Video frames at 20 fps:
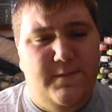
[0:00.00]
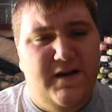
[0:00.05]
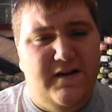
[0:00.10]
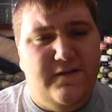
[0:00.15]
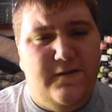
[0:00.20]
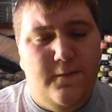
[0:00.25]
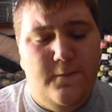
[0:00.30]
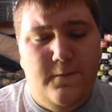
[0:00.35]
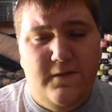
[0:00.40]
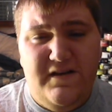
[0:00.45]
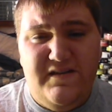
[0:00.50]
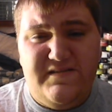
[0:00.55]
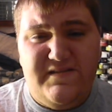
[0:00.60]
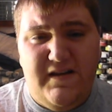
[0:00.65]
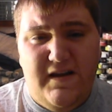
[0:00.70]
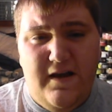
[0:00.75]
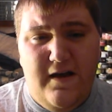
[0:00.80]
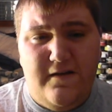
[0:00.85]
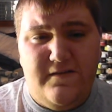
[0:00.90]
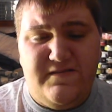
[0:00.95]
2 weeks
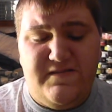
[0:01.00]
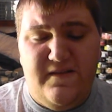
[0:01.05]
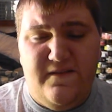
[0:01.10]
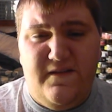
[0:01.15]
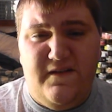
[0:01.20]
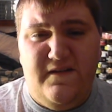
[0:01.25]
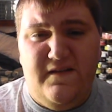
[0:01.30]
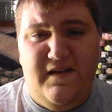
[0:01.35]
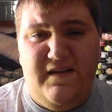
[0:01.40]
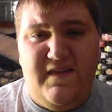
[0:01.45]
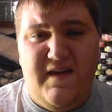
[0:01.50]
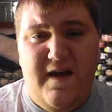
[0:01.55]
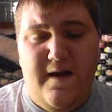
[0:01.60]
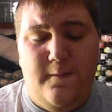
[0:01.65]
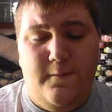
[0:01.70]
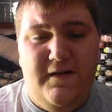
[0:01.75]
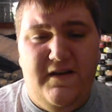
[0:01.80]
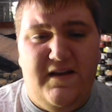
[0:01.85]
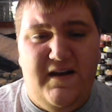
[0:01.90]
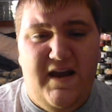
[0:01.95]
ago, something like
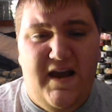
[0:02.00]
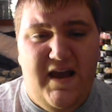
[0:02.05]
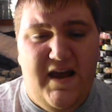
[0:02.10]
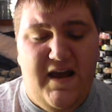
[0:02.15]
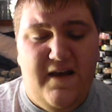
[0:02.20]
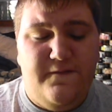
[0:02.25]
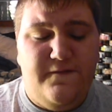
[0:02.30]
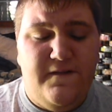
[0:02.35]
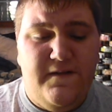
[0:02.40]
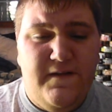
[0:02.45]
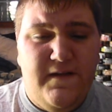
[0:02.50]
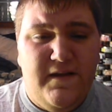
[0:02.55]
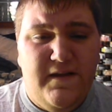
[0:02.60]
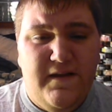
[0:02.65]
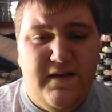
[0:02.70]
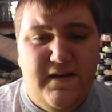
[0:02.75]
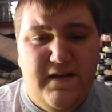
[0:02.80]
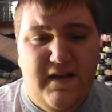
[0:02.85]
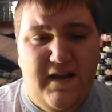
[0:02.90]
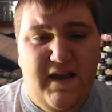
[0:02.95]
that, week and a half.
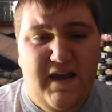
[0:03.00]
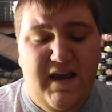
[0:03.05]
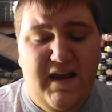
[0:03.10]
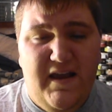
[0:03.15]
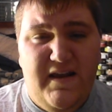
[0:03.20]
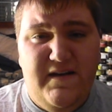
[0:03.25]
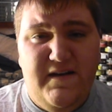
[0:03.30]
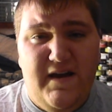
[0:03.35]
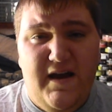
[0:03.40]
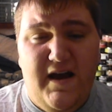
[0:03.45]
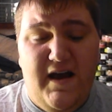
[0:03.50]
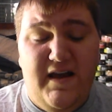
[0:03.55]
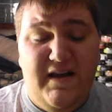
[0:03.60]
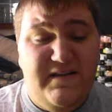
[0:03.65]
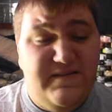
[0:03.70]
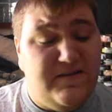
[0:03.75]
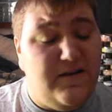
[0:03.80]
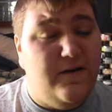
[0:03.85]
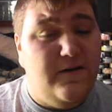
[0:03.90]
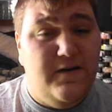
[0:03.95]
And
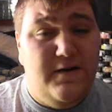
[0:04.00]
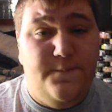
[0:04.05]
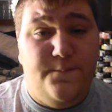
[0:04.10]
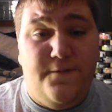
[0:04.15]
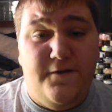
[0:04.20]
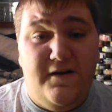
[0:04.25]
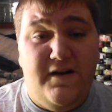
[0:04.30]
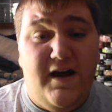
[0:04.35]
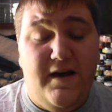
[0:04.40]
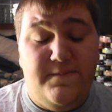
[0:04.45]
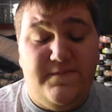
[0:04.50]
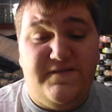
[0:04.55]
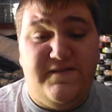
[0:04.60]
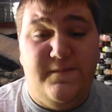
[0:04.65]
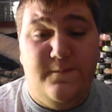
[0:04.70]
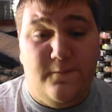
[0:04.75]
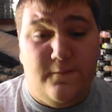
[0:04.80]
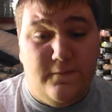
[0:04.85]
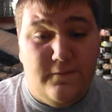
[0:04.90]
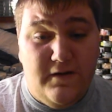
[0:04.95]
he's already put up
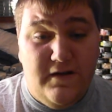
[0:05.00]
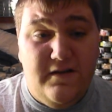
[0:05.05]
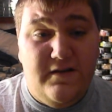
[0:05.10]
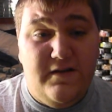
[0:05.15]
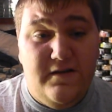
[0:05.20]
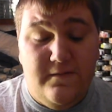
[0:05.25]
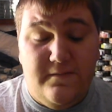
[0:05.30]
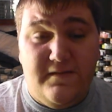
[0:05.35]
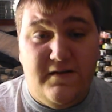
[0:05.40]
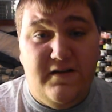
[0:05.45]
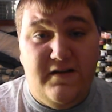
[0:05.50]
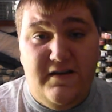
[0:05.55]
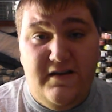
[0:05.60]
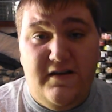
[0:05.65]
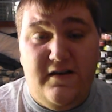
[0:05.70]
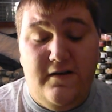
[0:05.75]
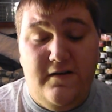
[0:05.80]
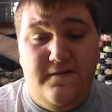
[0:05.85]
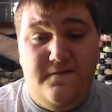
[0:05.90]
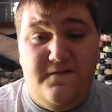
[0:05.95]
some really, really
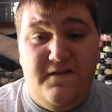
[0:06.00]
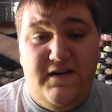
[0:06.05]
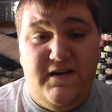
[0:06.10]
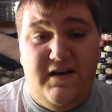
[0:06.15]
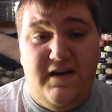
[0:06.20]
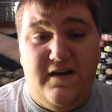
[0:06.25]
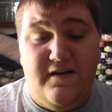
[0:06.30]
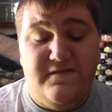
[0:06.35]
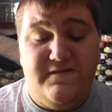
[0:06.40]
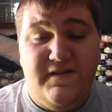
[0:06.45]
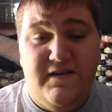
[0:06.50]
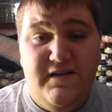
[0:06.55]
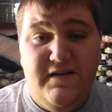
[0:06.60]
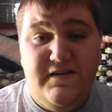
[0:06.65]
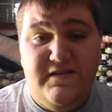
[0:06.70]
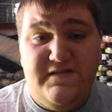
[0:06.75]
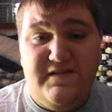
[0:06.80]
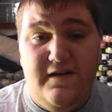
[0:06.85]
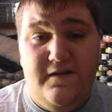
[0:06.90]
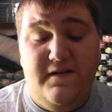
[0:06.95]
good videos.
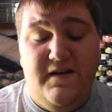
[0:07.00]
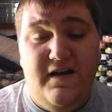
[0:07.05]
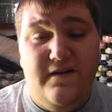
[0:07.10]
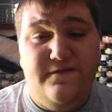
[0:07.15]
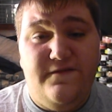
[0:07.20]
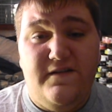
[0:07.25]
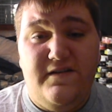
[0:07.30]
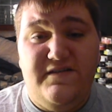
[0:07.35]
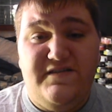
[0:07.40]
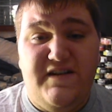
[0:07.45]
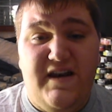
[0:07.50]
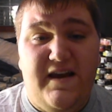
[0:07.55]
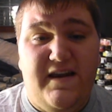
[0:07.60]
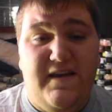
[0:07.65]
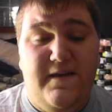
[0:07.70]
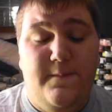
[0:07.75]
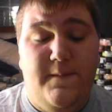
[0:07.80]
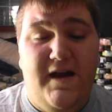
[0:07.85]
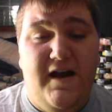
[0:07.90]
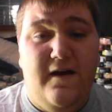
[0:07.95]
So definitely check
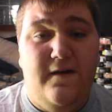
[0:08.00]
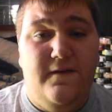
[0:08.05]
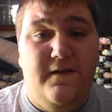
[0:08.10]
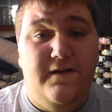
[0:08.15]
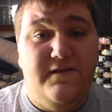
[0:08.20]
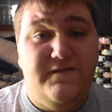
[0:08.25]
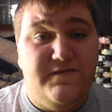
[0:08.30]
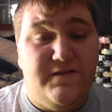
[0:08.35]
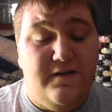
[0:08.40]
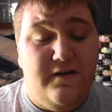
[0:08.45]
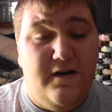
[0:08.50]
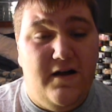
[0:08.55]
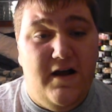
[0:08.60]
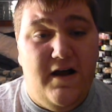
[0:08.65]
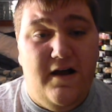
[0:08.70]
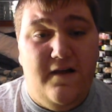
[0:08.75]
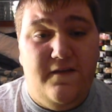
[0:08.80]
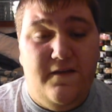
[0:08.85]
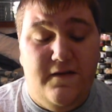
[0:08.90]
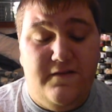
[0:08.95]
him out. Those
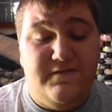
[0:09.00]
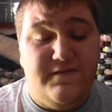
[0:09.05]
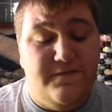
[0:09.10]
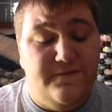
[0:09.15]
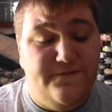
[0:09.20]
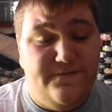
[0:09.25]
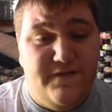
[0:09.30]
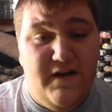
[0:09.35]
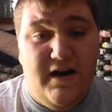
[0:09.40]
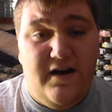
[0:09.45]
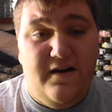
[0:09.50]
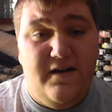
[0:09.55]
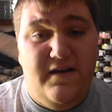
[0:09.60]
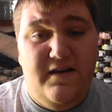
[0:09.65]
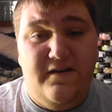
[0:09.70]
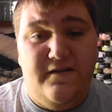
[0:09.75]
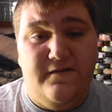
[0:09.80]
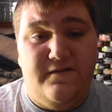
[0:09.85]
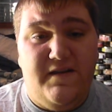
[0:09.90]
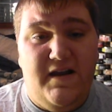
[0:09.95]
are very
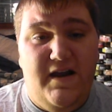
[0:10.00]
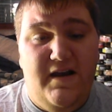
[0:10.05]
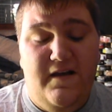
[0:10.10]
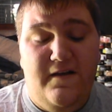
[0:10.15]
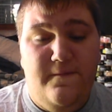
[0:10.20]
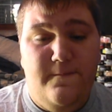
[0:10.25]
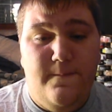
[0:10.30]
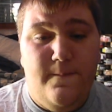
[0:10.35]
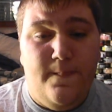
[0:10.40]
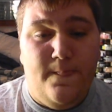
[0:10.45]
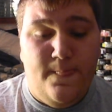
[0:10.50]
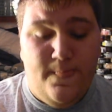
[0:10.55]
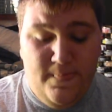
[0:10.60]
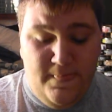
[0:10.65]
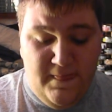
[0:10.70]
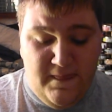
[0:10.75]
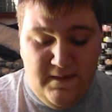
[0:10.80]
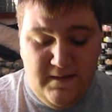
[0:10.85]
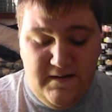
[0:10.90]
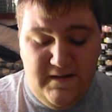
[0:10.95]
entertaining.
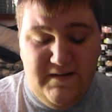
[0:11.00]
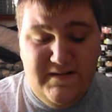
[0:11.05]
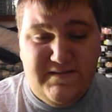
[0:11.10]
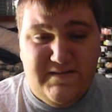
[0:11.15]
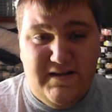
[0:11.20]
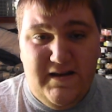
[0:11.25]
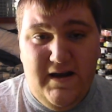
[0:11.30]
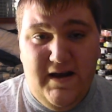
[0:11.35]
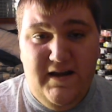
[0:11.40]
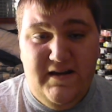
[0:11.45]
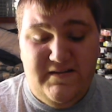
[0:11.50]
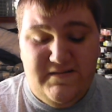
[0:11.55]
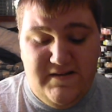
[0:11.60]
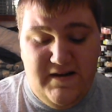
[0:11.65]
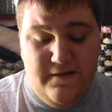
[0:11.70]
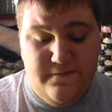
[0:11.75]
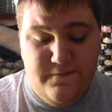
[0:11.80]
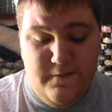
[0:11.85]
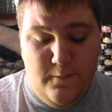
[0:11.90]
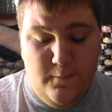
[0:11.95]
It's
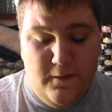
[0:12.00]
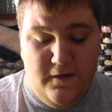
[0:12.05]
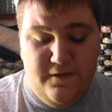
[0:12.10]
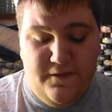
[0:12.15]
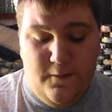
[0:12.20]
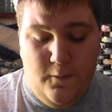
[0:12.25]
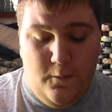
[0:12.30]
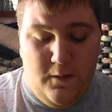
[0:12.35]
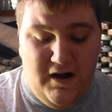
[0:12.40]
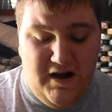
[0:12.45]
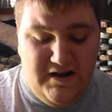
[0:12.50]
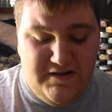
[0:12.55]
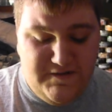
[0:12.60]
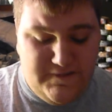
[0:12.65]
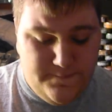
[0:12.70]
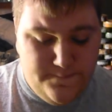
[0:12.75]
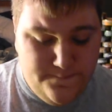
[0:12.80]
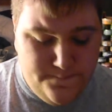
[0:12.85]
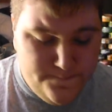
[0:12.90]
definitely worth the watch.